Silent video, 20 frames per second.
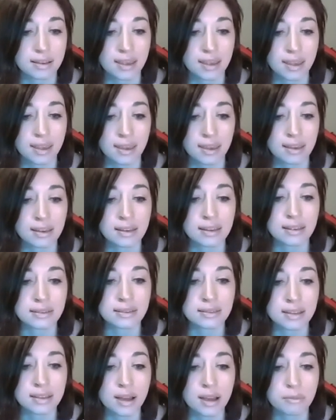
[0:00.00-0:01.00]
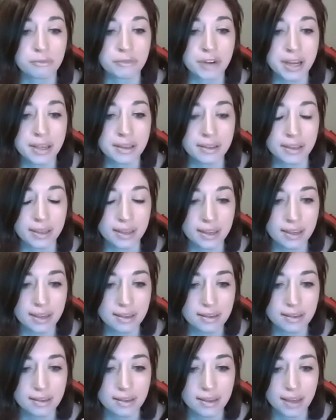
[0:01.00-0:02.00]
and right click
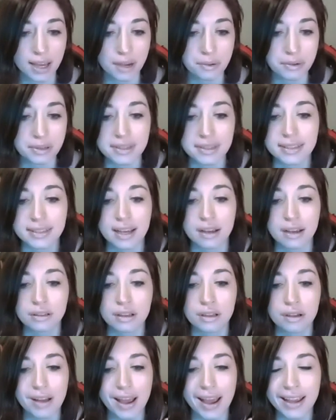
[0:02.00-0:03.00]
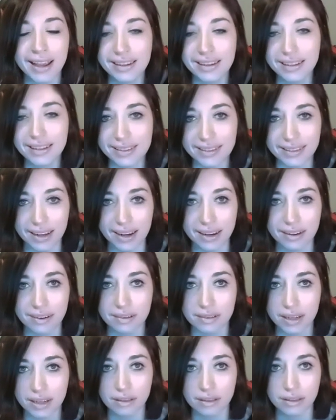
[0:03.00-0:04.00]
it. I went to download. I did
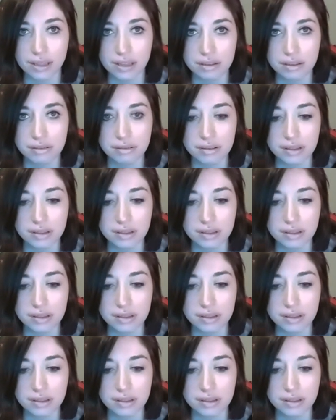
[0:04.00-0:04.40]
standard download.